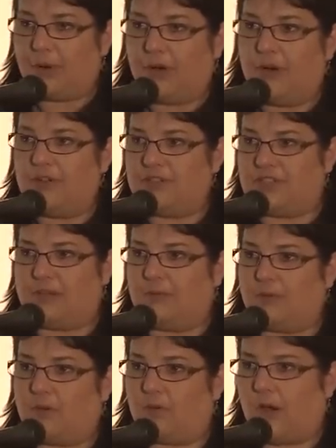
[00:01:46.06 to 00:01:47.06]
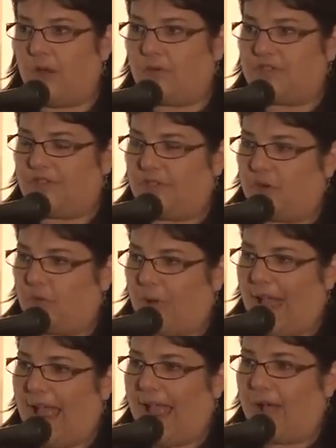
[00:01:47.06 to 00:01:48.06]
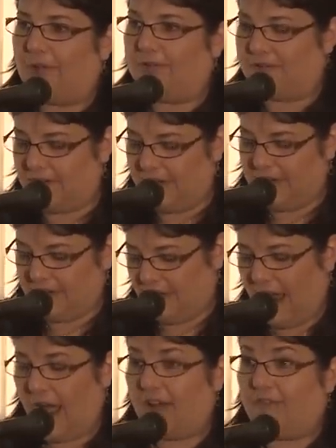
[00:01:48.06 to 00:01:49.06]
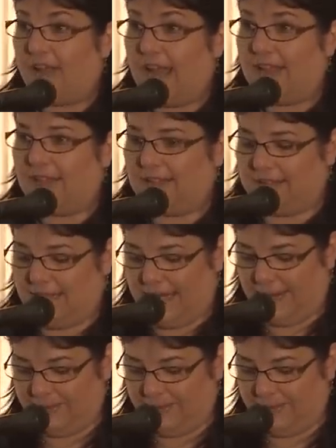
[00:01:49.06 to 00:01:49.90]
burn Jim Crow to the ground nonviolently.